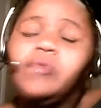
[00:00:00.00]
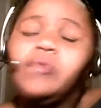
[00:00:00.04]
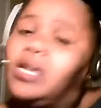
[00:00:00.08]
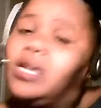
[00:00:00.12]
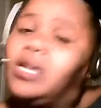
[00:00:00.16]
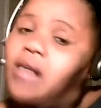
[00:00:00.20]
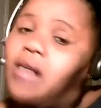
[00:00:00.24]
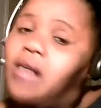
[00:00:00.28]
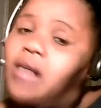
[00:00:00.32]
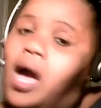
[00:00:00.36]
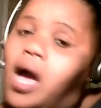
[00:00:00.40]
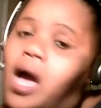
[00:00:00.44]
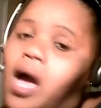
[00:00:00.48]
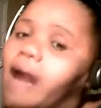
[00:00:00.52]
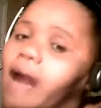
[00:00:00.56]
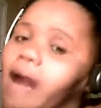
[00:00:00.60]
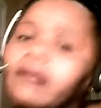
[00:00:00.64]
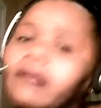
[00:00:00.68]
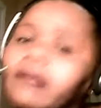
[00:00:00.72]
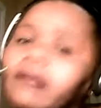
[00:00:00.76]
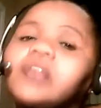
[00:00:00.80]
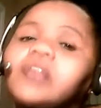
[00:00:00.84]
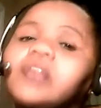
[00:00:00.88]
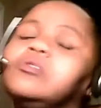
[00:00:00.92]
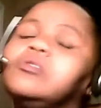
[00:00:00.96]
Now, now I
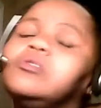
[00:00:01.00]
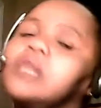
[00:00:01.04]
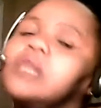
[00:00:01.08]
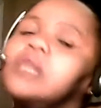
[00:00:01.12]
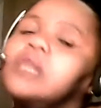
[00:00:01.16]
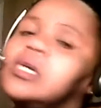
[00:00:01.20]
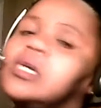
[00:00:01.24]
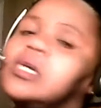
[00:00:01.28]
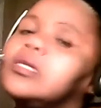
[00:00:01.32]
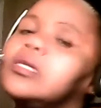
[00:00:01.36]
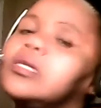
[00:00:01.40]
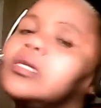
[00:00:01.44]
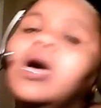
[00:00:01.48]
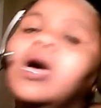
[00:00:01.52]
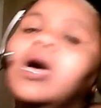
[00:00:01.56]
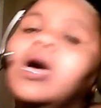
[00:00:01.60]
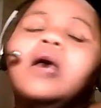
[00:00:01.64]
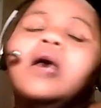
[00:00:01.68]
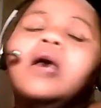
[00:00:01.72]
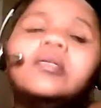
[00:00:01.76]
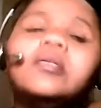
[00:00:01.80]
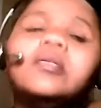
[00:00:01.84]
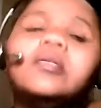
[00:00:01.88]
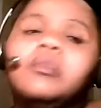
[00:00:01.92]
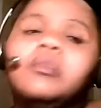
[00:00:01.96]
grant you, yes,
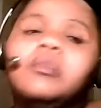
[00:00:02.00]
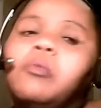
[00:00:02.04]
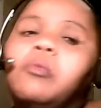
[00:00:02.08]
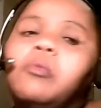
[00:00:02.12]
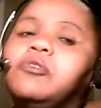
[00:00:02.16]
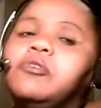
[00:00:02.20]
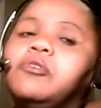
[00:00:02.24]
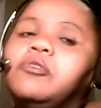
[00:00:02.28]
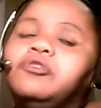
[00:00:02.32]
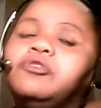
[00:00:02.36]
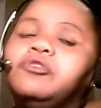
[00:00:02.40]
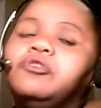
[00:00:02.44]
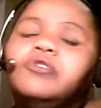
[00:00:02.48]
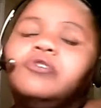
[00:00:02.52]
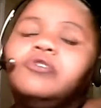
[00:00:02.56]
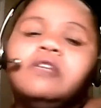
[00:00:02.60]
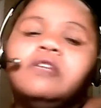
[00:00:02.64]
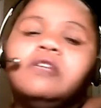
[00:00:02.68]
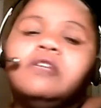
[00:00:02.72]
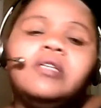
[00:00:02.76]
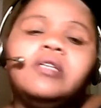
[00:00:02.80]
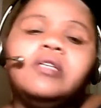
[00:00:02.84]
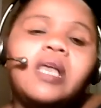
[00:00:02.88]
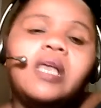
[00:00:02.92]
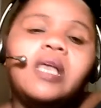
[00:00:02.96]
some of them is
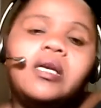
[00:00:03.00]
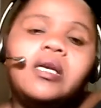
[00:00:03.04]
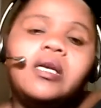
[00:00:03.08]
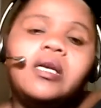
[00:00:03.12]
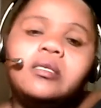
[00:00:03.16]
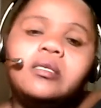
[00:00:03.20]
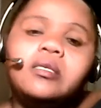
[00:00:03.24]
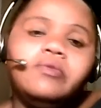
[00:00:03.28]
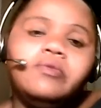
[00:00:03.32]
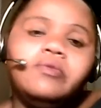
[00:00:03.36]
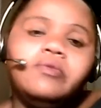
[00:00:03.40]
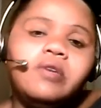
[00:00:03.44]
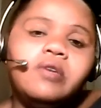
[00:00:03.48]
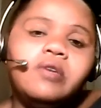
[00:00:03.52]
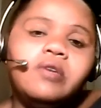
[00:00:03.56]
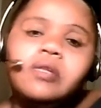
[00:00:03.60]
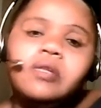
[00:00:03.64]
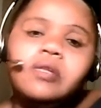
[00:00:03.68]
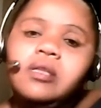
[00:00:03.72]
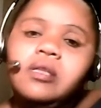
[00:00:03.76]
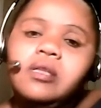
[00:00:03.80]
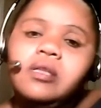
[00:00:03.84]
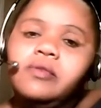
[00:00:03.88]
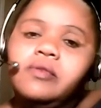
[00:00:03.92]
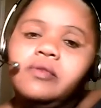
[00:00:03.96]
very nice, very
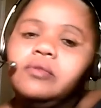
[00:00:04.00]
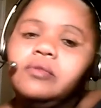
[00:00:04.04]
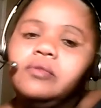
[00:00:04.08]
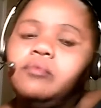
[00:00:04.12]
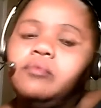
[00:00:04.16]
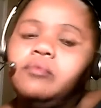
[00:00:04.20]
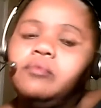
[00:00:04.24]
loving.